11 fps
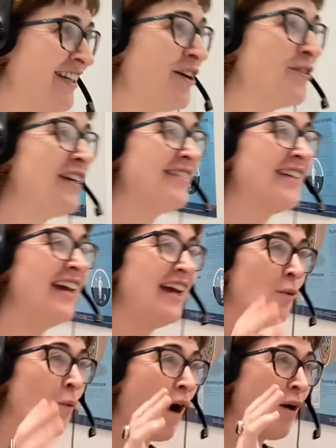you know mm-hmm. this
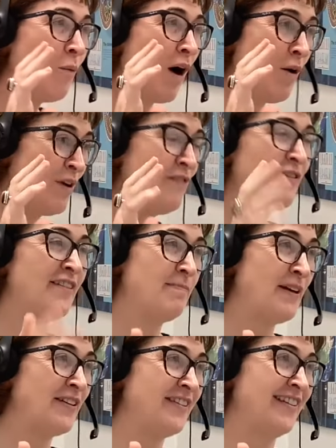what what we've
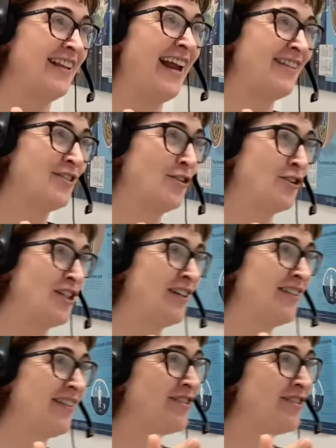experienced in the last 100 years